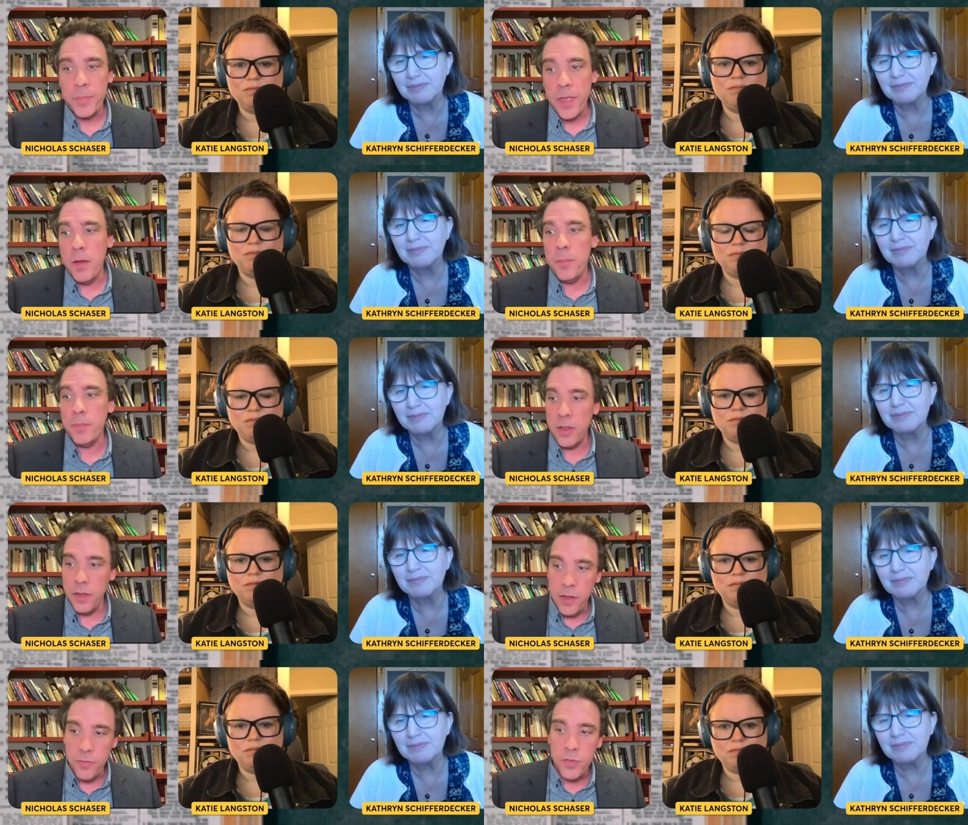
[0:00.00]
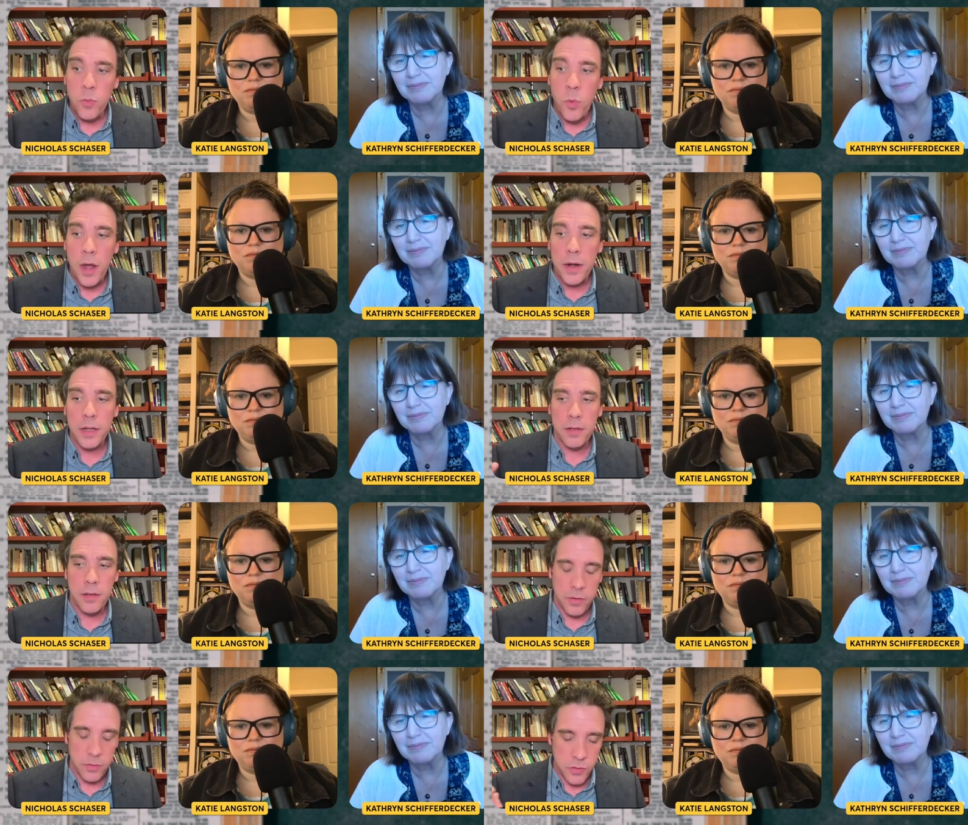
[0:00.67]
Speaker 1: Um, if you want
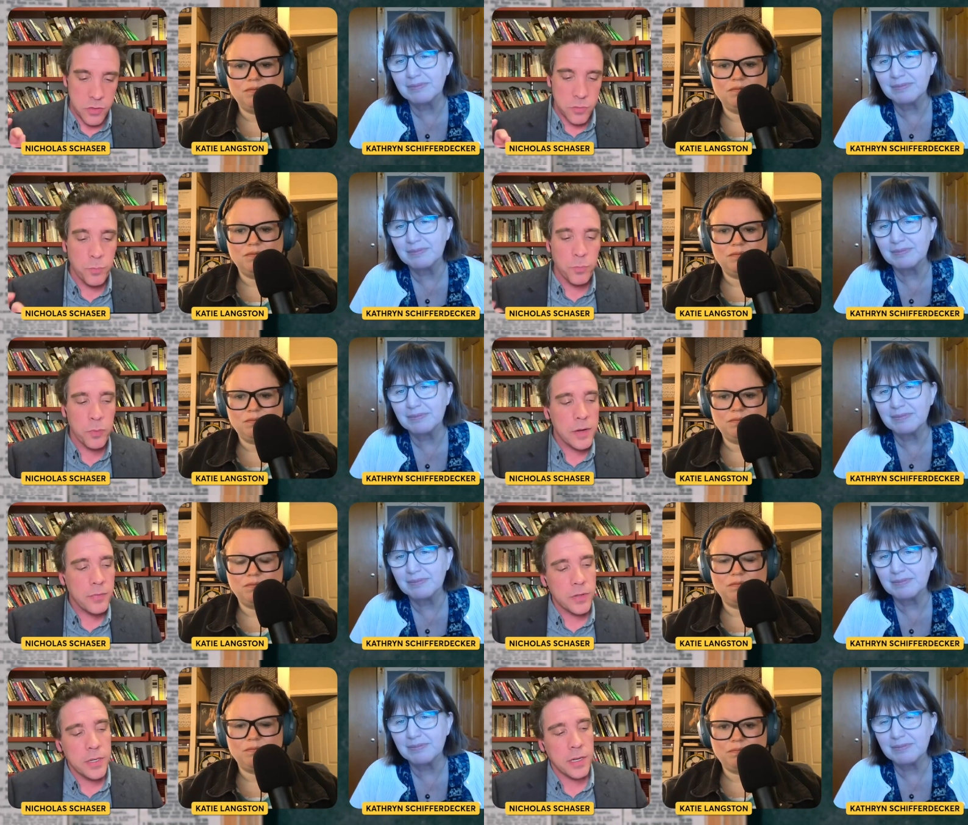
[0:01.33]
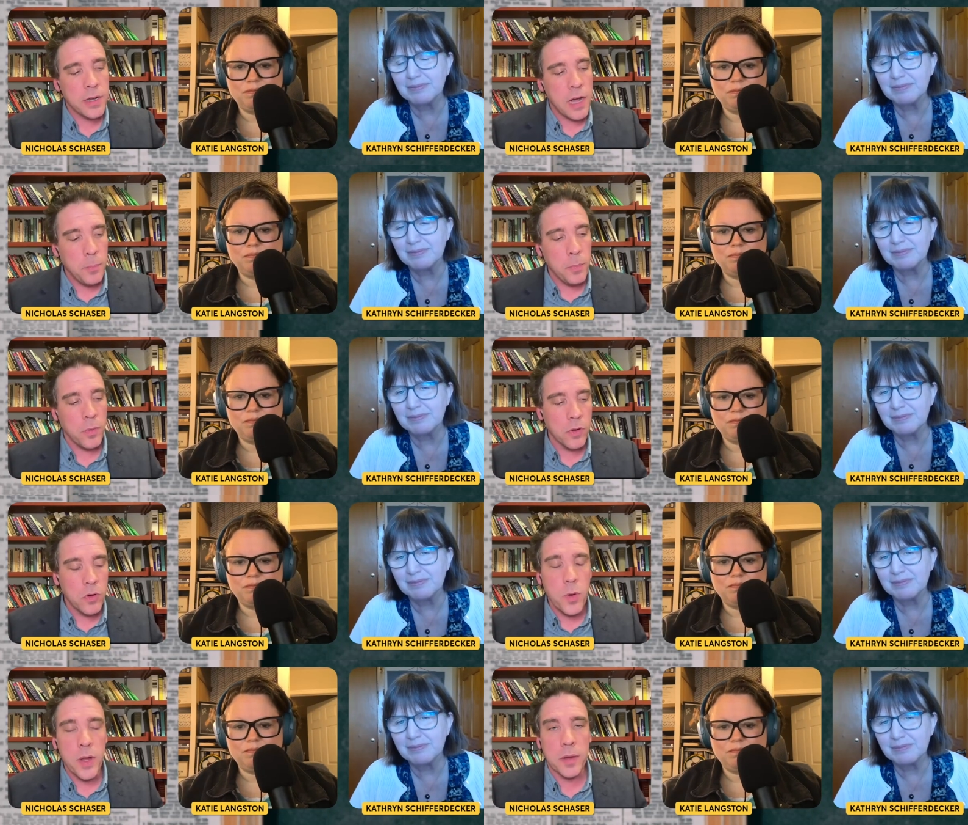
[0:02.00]
to uh, just briefly, a
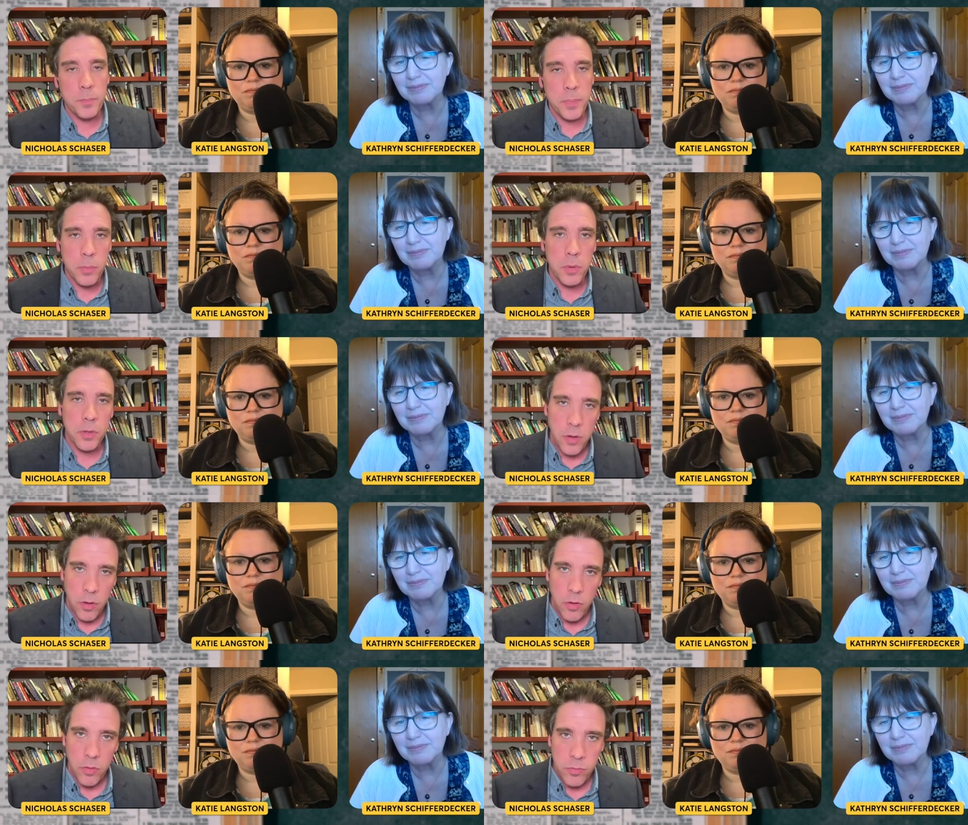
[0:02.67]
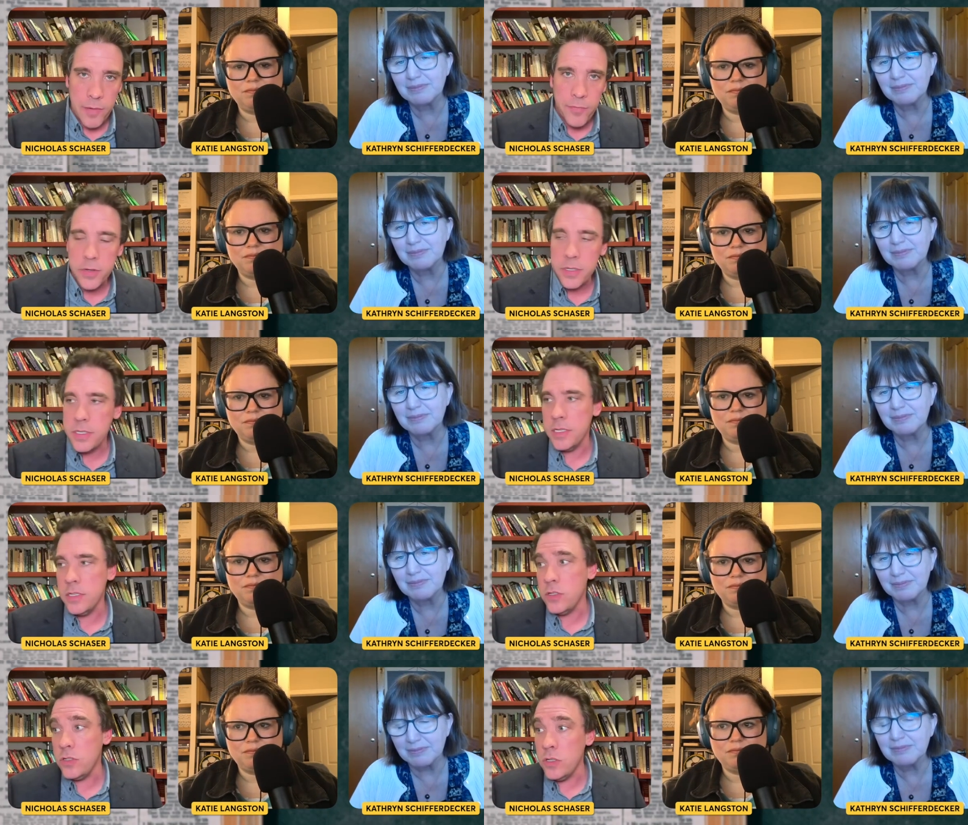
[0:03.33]
couple quick biblical
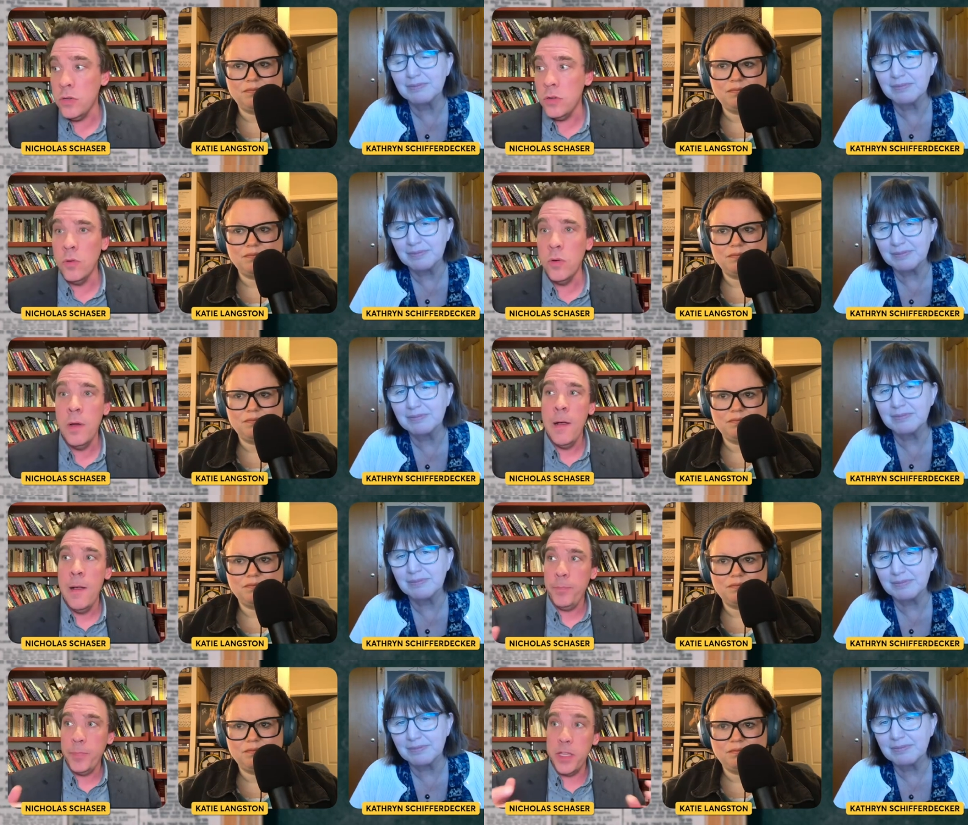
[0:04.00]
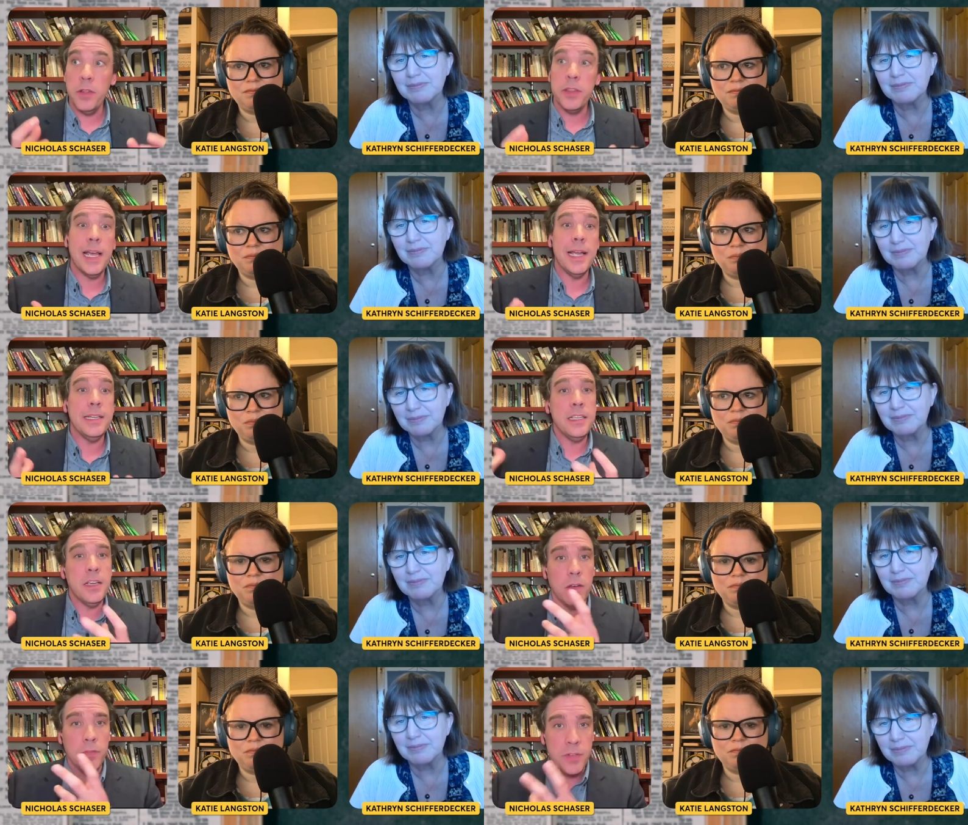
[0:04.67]
references to, you know, the
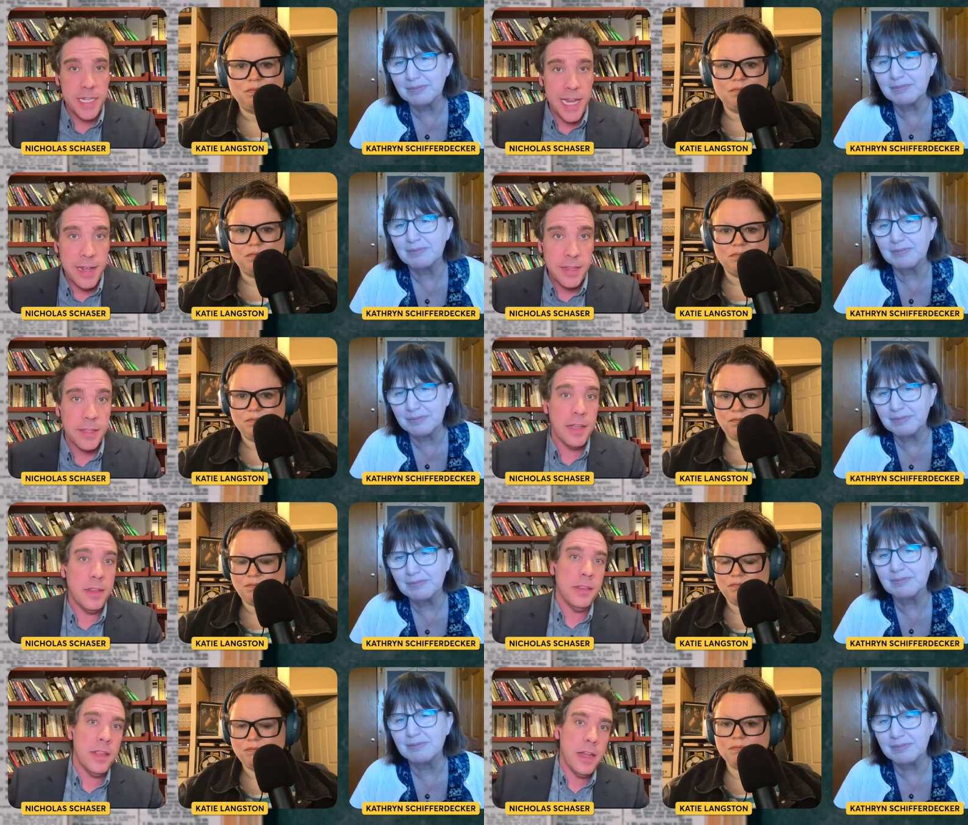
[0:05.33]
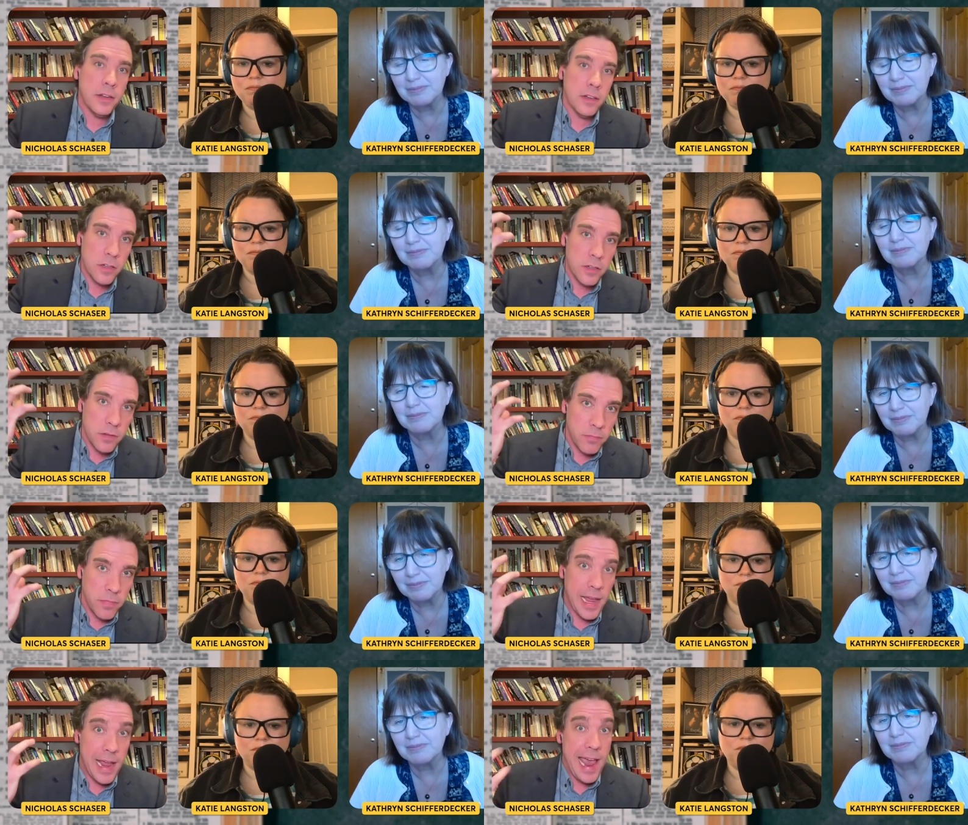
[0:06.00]
idea of death and then
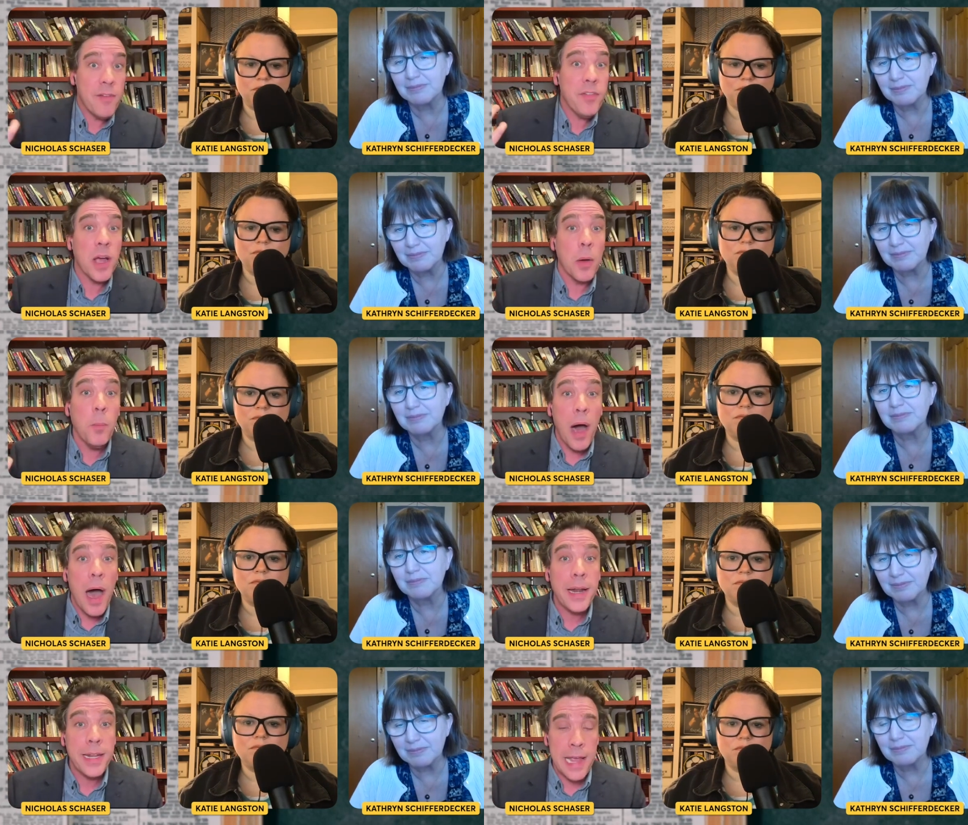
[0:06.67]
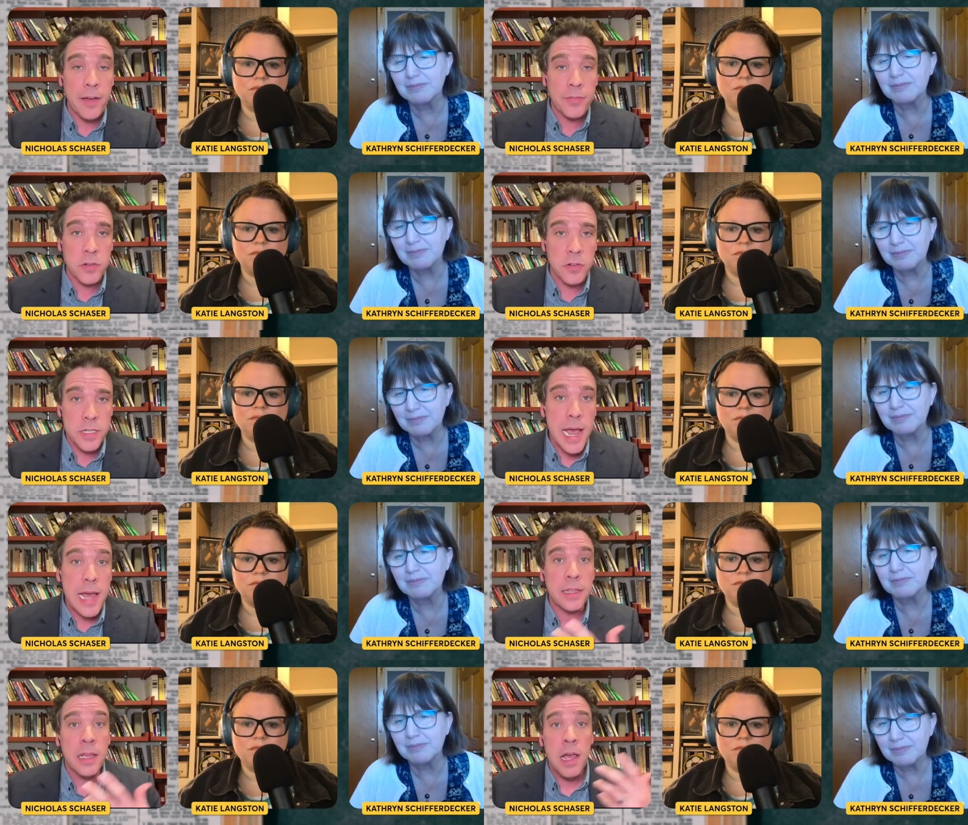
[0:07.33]
having a body after
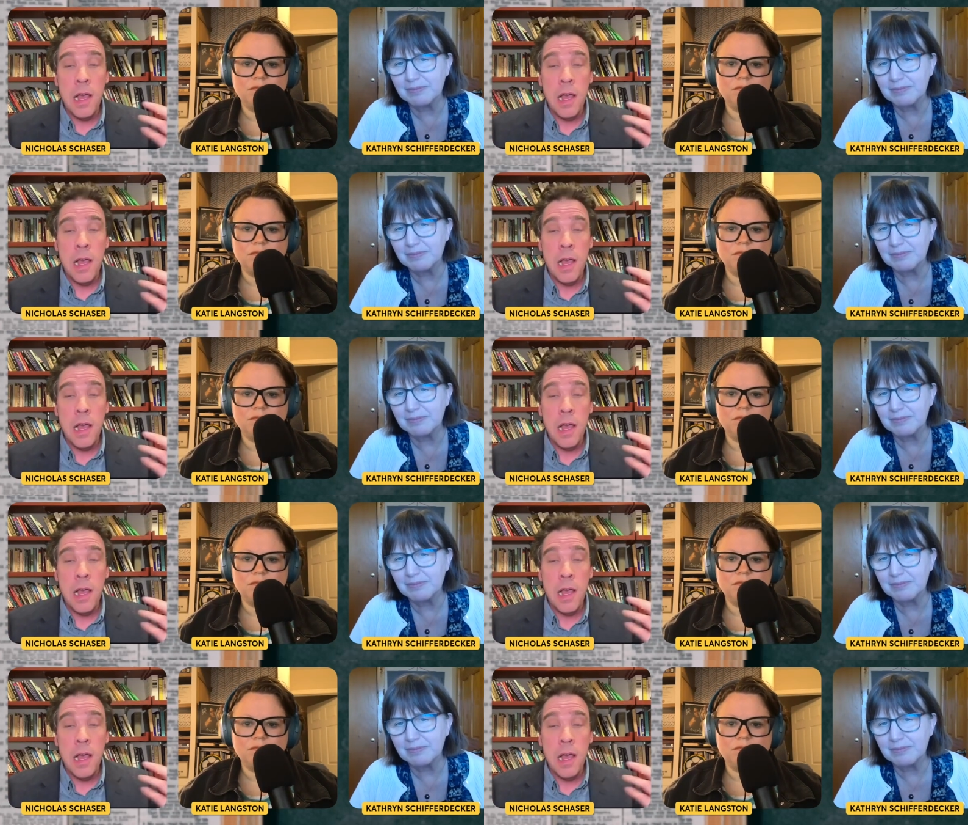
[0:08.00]
death,